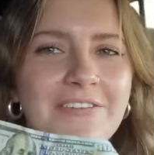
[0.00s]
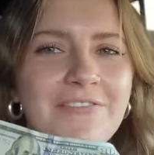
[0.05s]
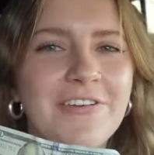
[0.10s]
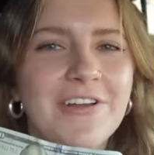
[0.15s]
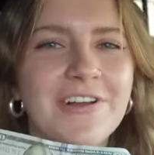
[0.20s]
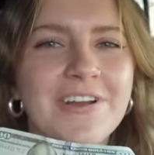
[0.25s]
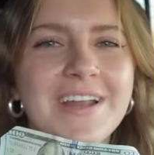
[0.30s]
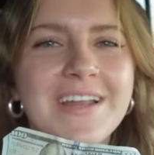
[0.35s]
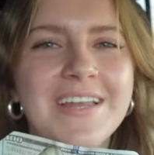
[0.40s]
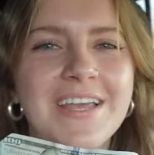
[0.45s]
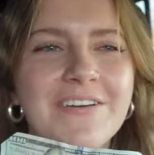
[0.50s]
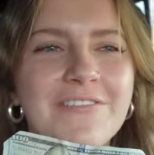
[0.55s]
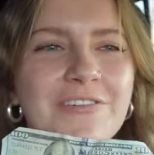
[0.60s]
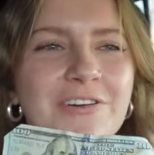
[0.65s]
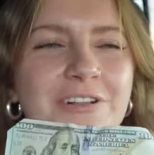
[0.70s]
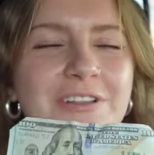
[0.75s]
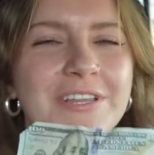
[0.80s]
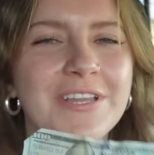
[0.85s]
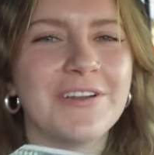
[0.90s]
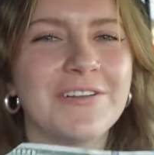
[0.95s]
I figured I'd give her
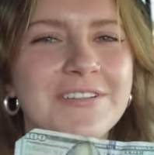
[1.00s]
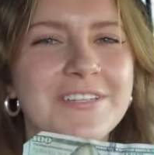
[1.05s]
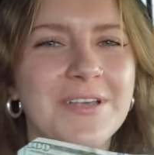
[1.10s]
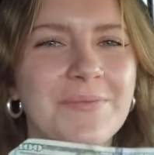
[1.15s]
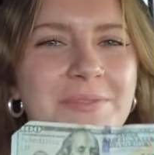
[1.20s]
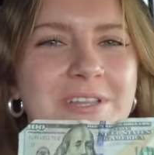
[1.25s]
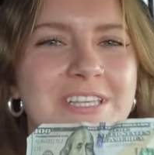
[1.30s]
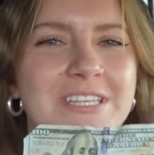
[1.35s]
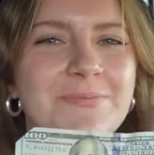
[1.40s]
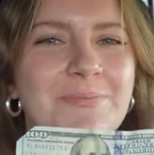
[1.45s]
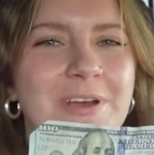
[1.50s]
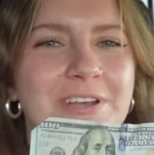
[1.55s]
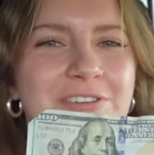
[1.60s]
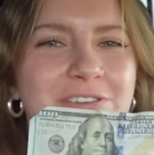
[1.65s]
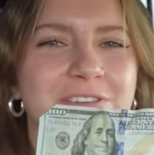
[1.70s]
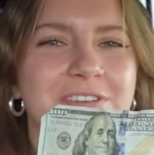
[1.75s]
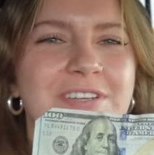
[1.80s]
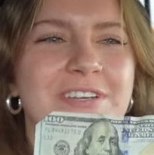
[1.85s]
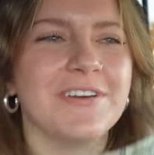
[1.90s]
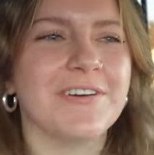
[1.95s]
a little something
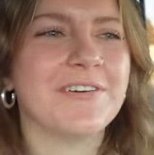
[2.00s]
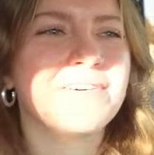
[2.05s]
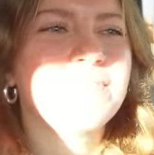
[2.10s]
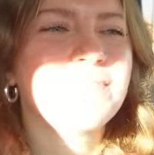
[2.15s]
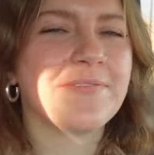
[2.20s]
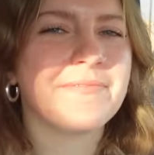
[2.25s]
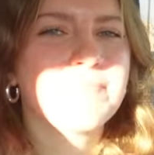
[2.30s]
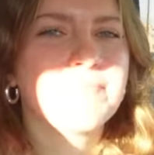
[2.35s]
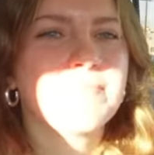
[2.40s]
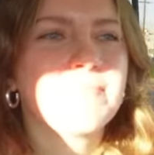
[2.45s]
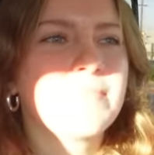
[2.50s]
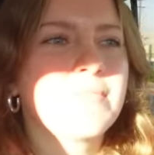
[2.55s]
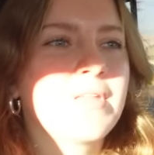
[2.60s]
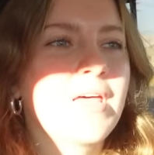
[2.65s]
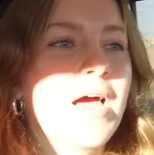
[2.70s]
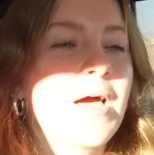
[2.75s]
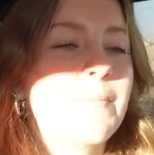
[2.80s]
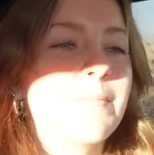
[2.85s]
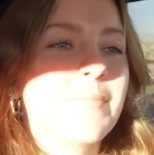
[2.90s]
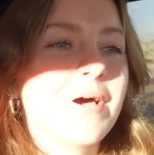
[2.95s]
special too.
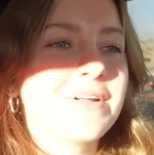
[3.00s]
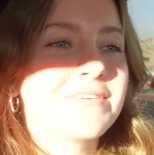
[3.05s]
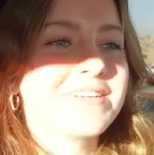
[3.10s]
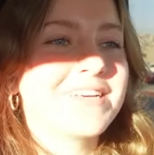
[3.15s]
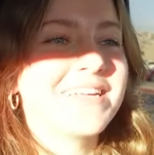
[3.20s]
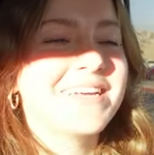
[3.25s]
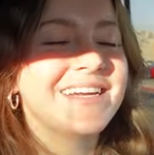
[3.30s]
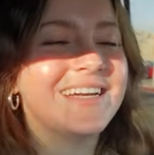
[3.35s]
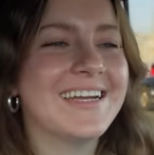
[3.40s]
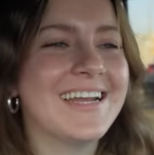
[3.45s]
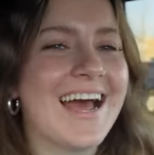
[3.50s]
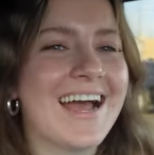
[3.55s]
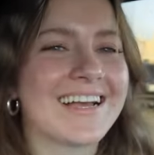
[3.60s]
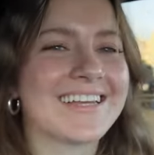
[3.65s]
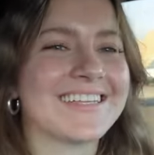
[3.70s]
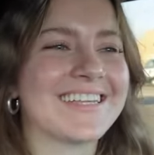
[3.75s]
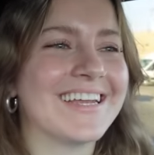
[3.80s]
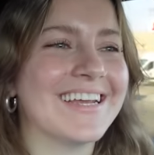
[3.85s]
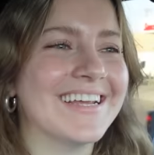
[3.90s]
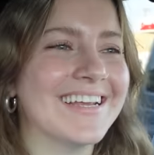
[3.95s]
I'm about to get in an
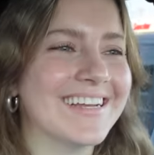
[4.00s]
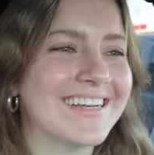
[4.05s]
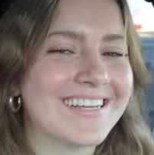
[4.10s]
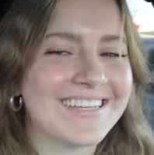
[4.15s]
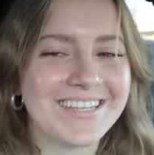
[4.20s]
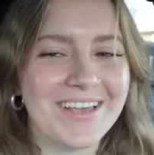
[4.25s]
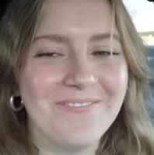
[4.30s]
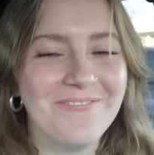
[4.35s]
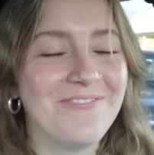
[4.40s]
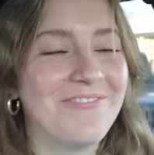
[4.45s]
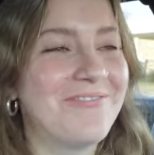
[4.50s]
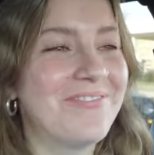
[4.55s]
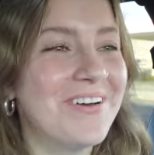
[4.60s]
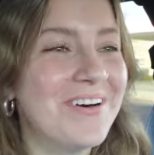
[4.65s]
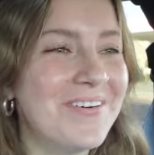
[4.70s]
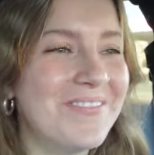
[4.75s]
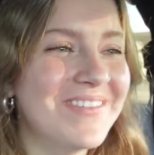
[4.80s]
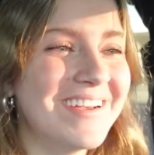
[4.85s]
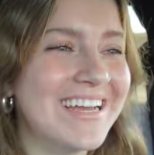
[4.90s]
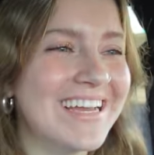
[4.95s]
accident because I'm
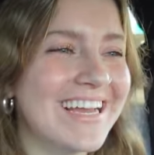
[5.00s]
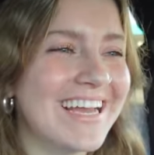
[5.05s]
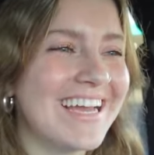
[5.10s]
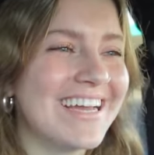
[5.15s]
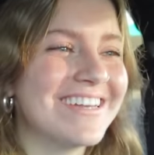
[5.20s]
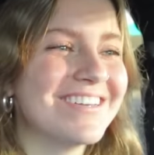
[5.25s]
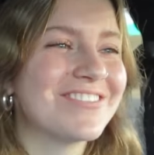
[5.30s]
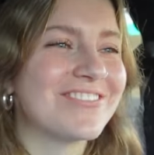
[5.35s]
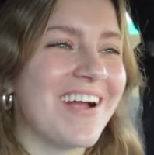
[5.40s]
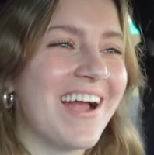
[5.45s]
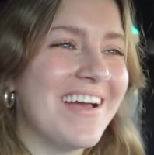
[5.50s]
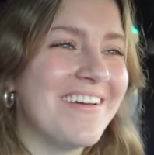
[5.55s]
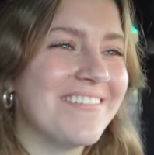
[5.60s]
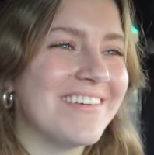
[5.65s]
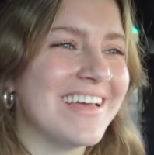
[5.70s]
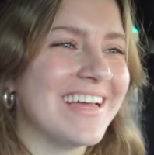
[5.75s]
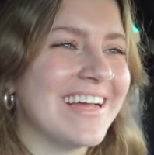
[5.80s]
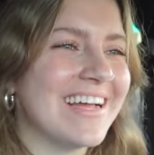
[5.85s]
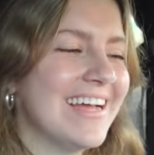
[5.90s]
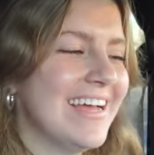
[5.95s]
filming and
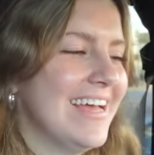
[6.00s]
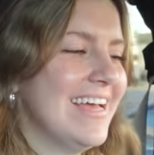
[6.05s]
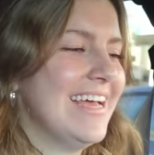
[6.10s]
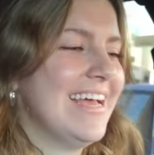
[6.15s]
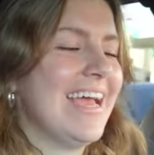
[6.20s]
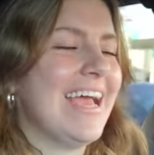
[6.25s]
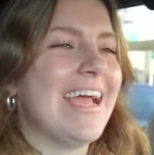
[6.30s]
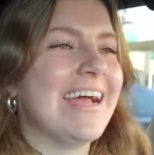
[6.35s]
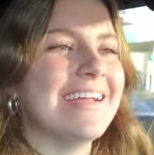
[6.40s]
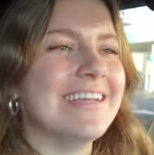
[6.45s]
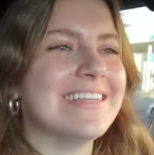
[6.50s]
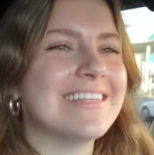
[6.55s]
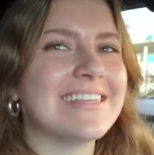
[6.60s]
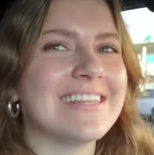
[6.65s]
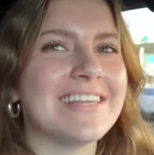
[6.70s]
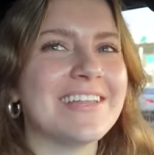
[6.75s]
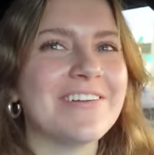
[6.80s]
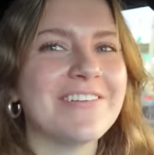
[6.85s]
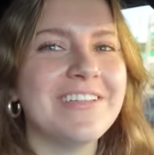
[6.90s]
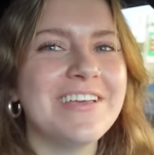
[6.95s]
driving and
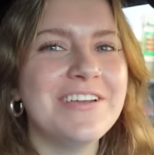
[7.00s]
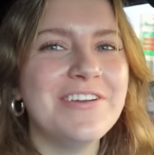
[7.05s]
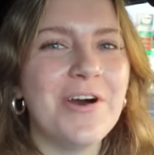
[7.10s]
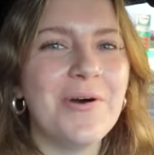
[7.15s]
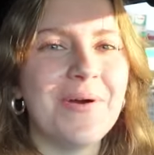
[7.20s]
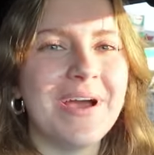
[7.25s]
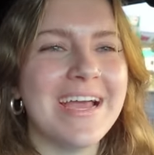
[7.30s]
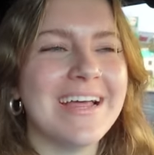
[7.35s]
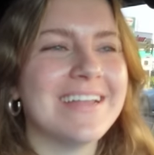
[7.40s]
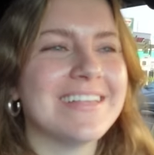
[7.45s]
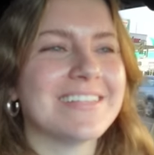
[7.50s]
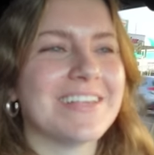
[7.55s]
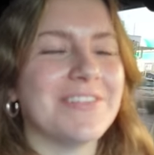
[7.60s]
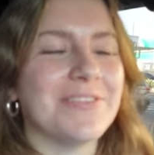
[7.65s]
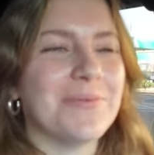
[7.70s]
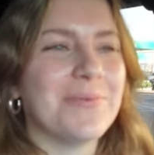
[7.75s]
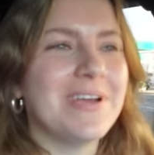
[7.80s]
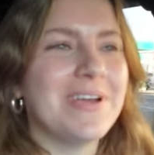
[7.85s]
literally no hand is on the